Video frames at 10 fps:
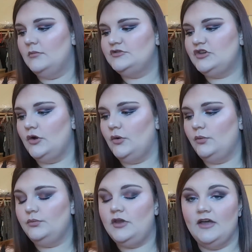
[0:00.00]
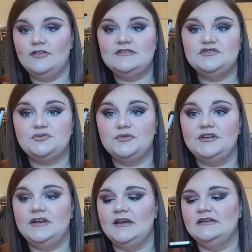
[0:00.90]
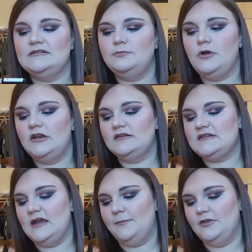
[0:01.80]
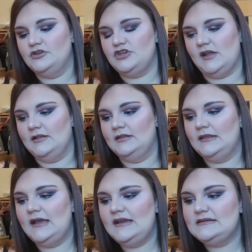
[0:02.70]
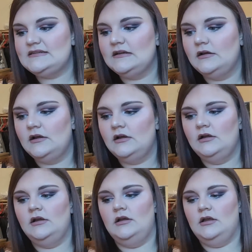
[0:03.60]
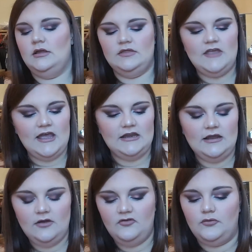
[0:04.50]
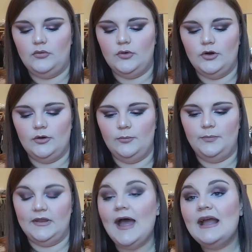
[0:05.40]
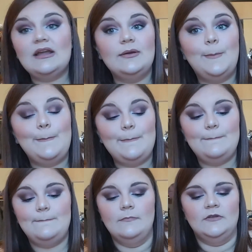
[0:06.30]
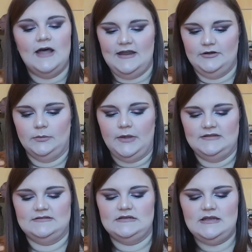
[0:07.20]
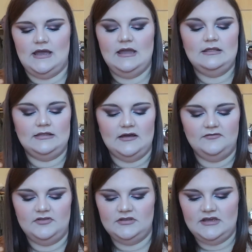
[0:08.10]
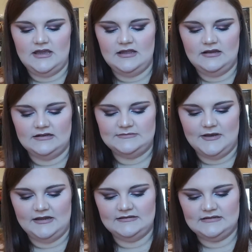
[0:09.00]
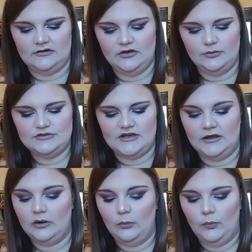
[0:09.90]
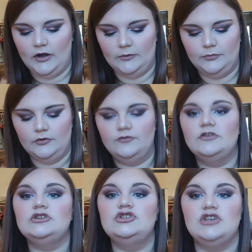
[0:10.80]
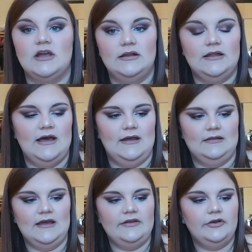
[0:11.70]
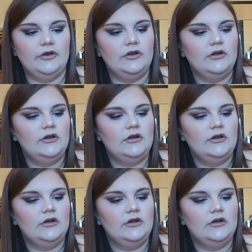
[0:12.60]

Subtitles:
So yeah, this is a really nice product. I'm in the shade Light. Then for black liner pencil, I love the It Cosmetics No Tug Waterproof Gel Eyeliner.